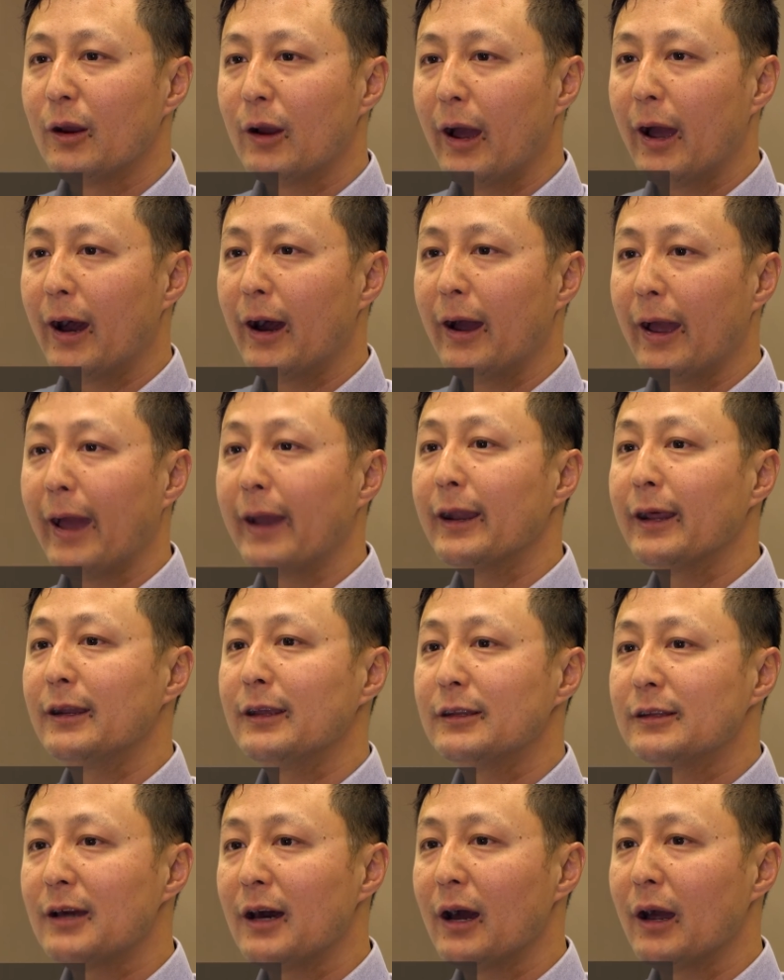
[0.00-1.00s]
at
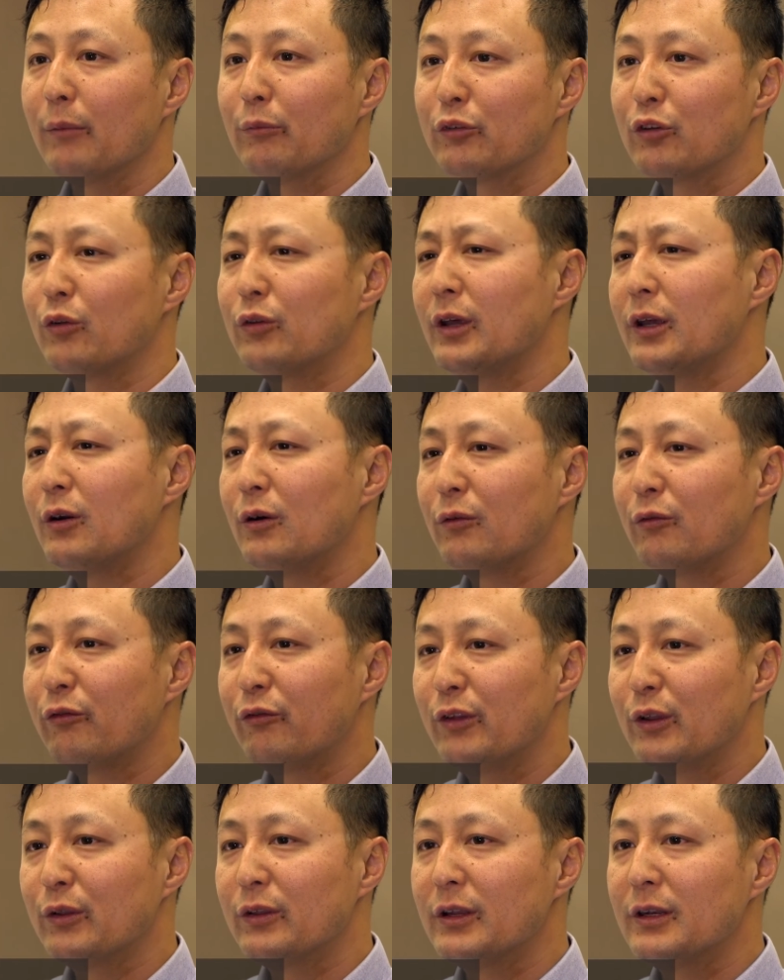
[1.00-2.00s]
any time, so they don't
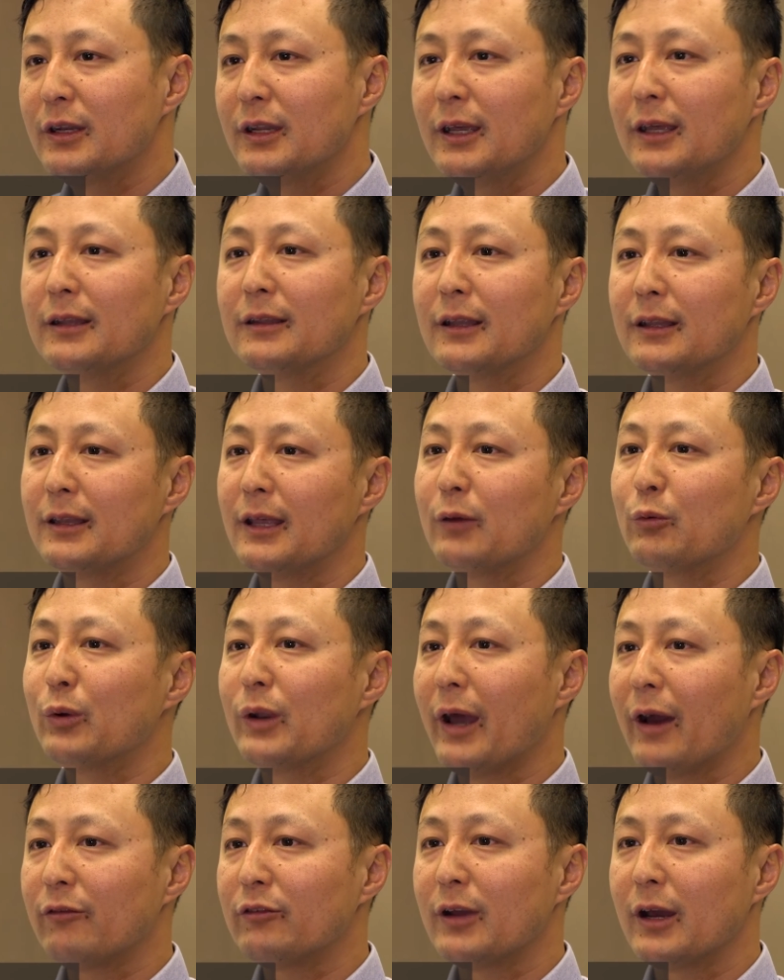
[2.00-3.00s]
feel the need that they
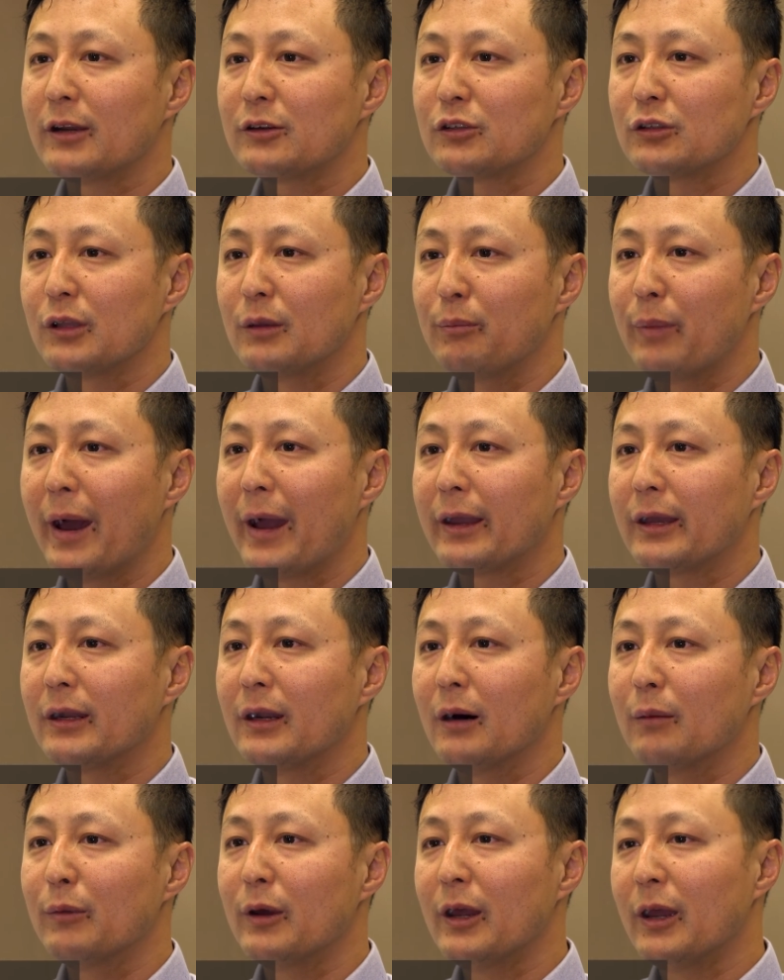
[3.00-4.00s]
would have to actually back it
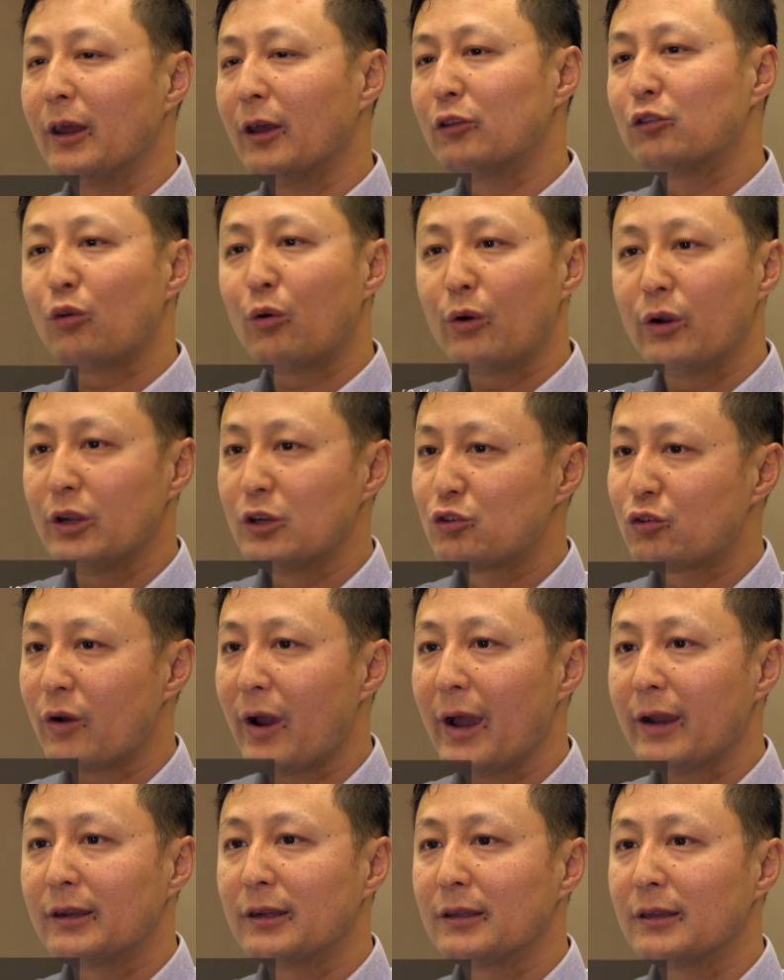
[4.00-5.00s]
up. It's already
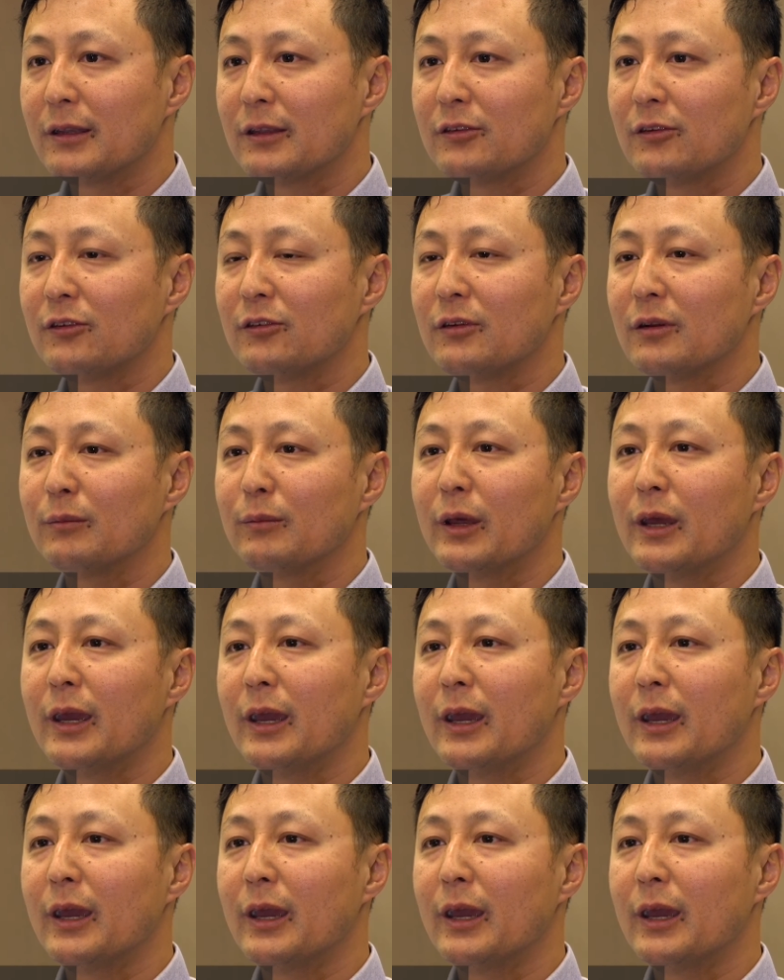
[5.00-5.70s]
tracked in the system.